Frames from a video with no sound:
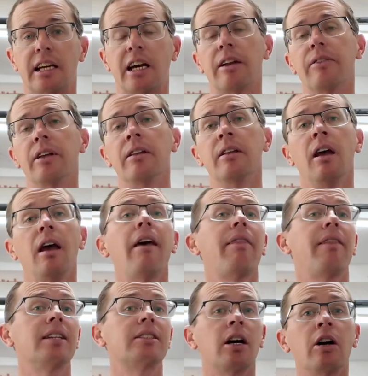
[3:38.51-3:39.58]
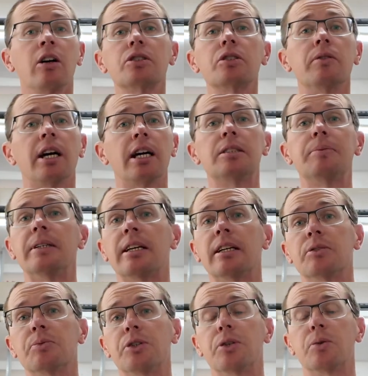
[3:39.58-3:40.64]
out of it. That's also nice
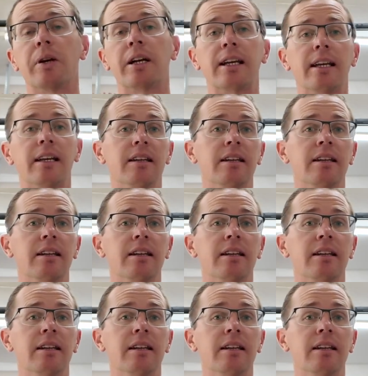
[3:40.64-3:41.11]
because when you're running any